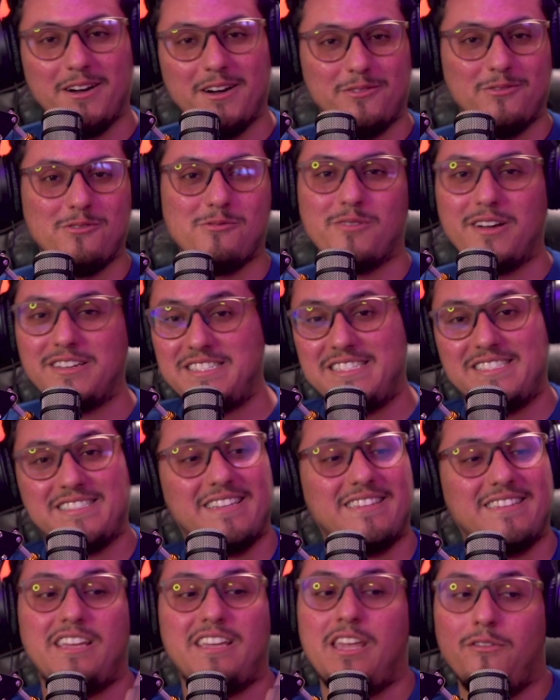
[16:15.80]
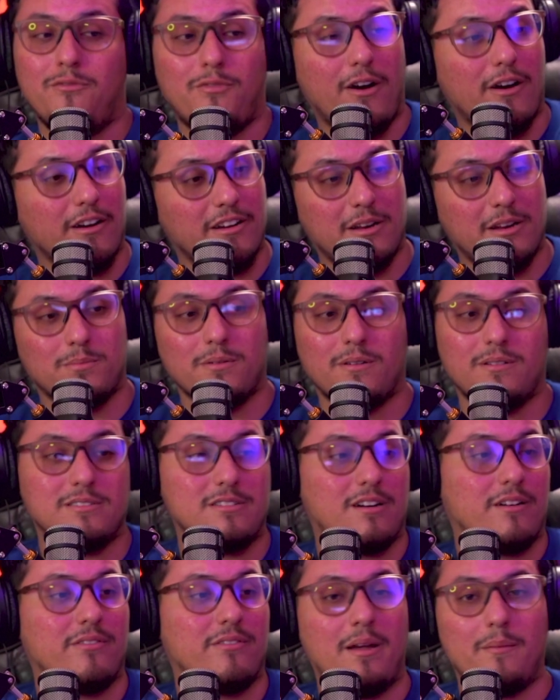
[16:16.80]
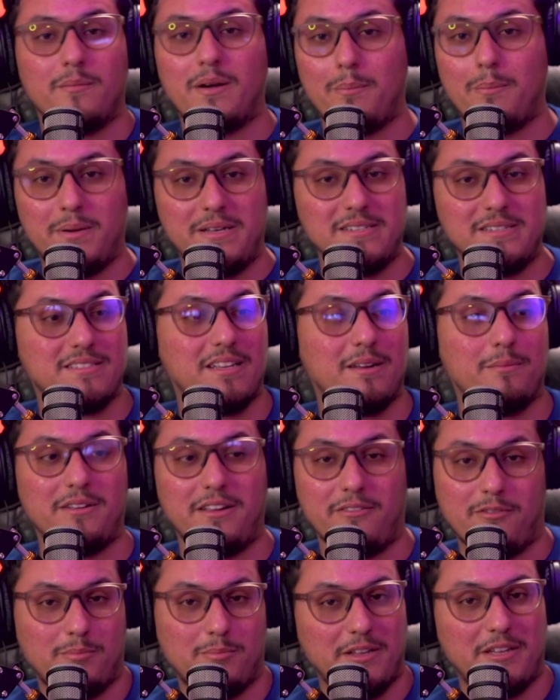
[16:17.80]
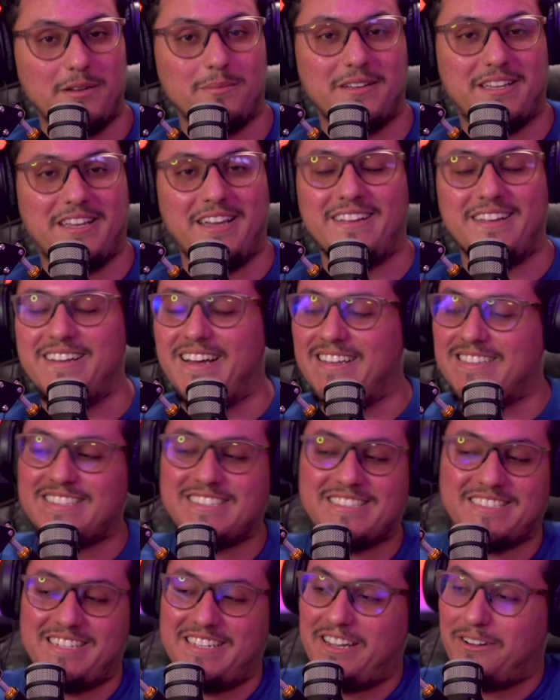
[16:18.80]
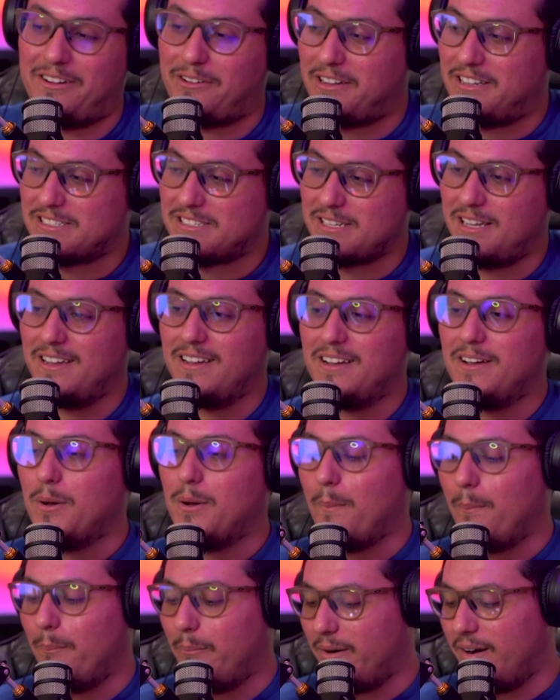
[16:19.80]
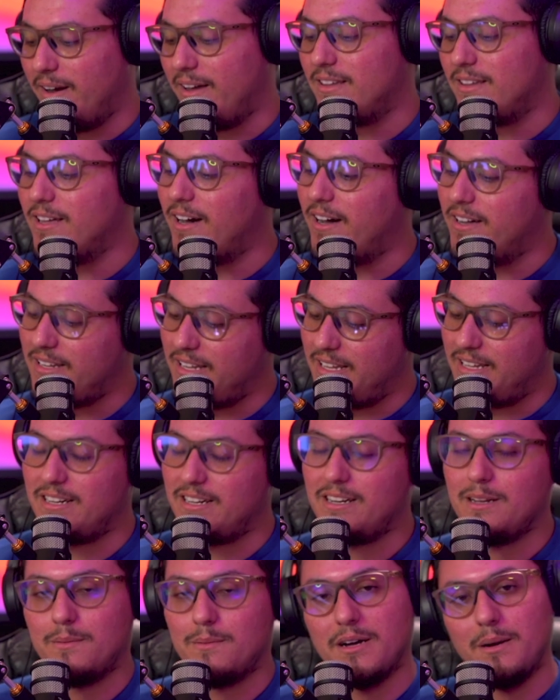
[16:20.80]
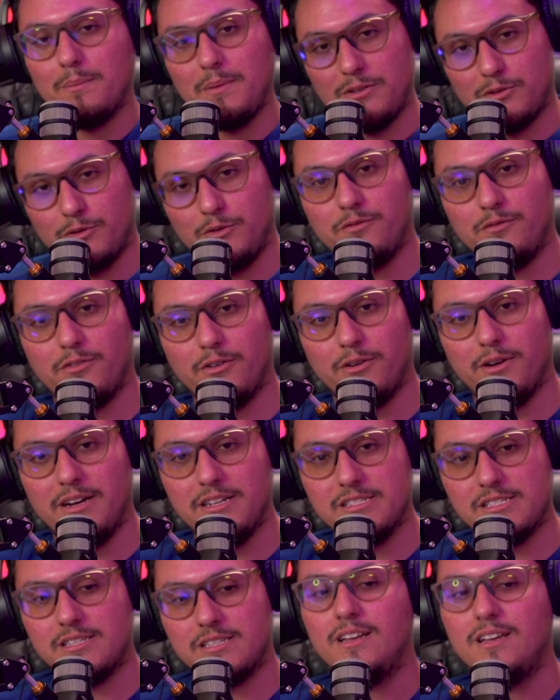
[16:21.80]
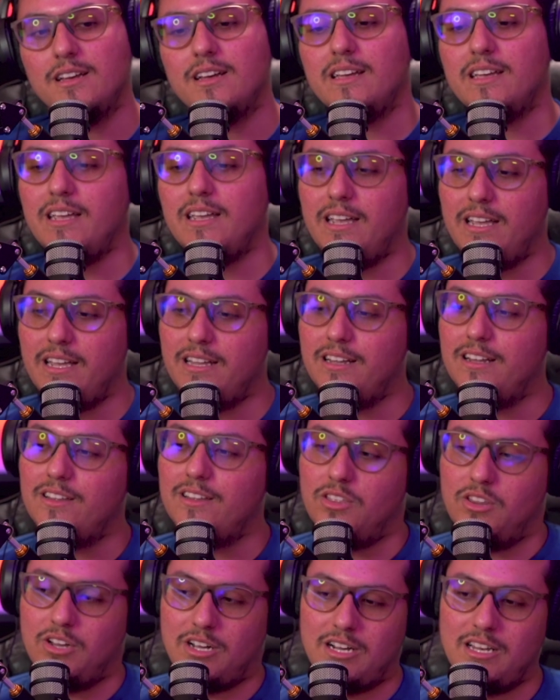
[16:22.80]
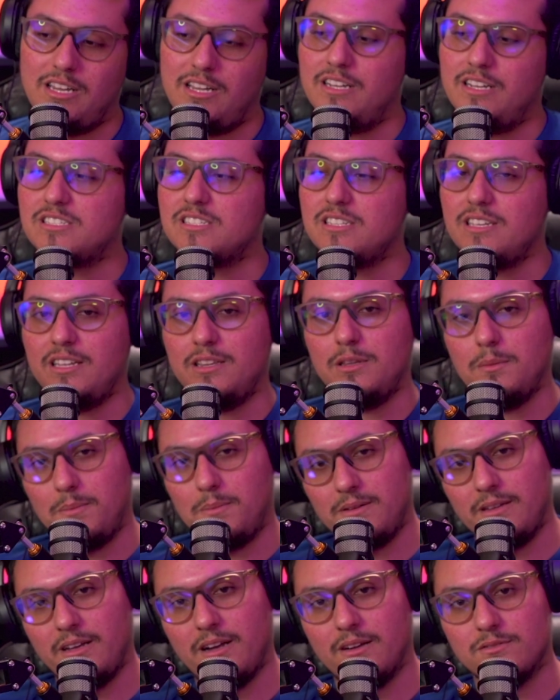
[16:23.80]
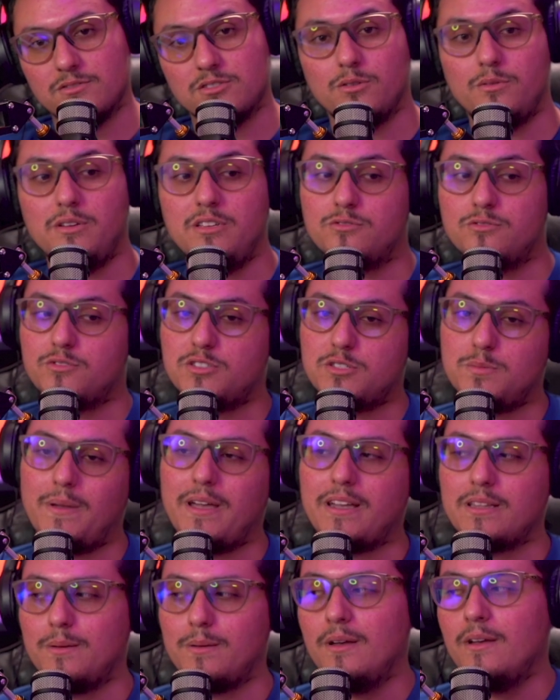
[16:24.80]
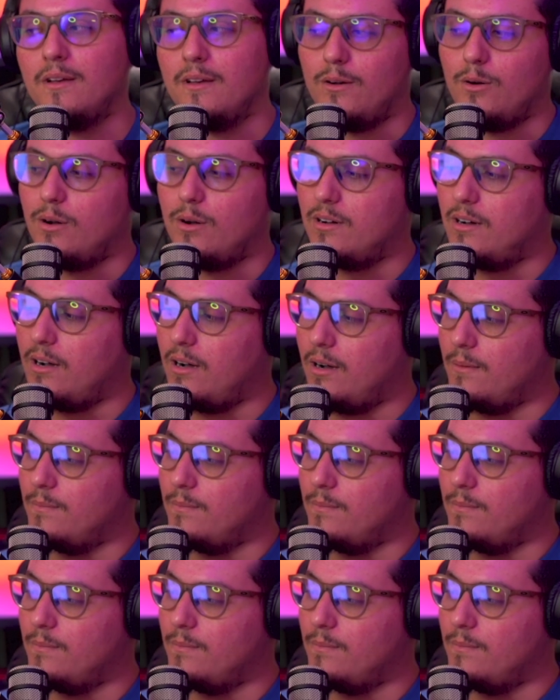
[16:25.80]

room. Reggie said that he farted, bro. And Darvin Ham got pissed at him and never played him again. I think it's hilarious. But Lonnie ended up coming through for us in the clutch in the playoffs. So he's respected. I